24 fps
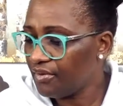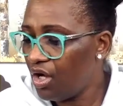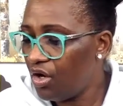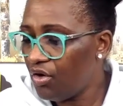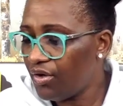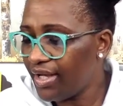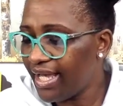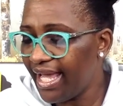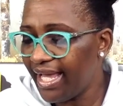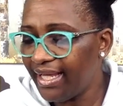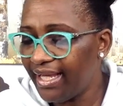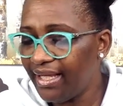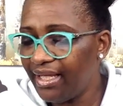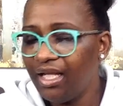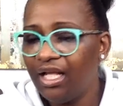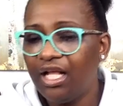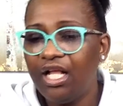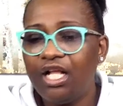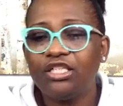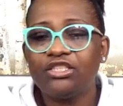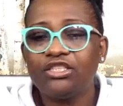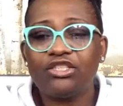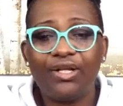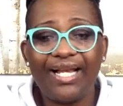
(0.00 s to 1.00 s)
Okay?
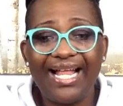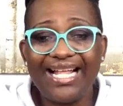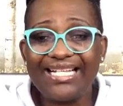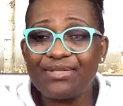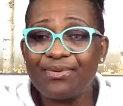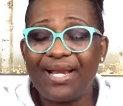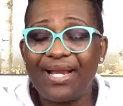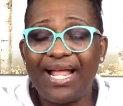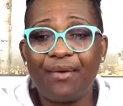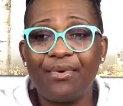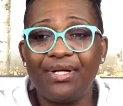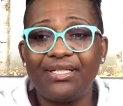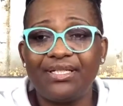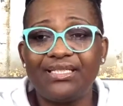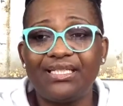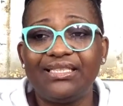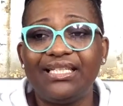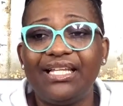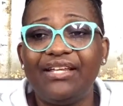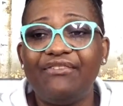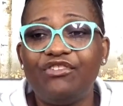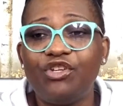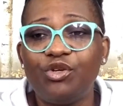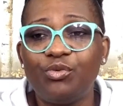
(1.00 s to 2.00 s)
So that's what I wanted to
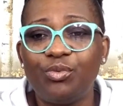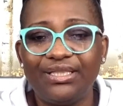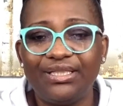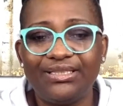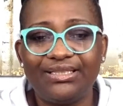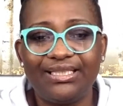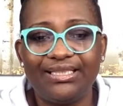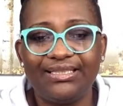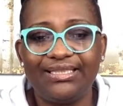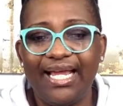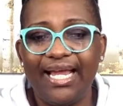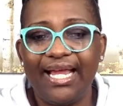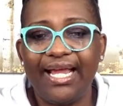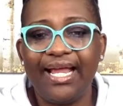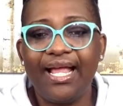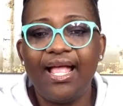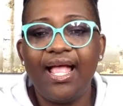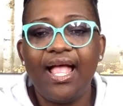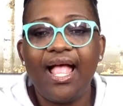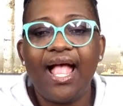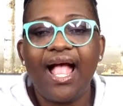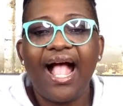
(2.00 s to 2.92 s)
leave you with today.